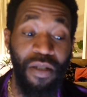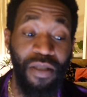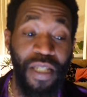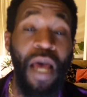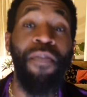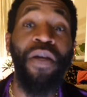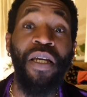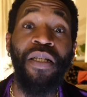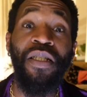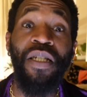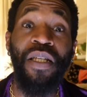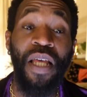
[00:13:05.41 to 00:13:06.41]
tapping
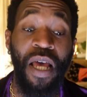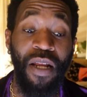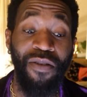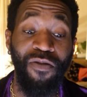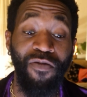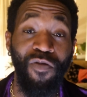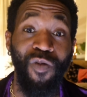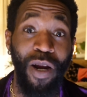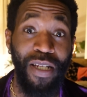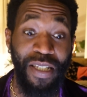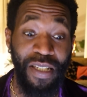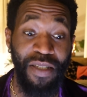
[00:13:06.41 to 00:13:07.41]
into that
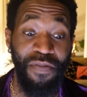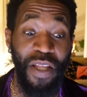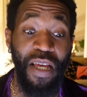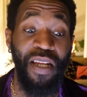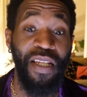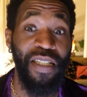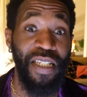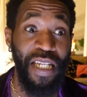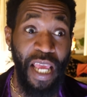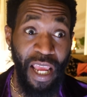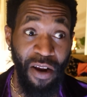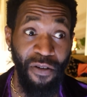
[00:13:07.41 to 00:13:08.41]
racism that is
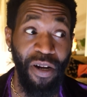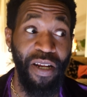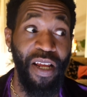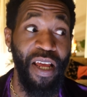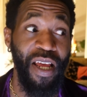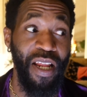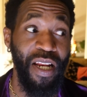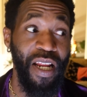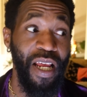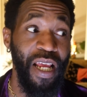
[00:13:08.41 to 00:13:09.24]
inherent, and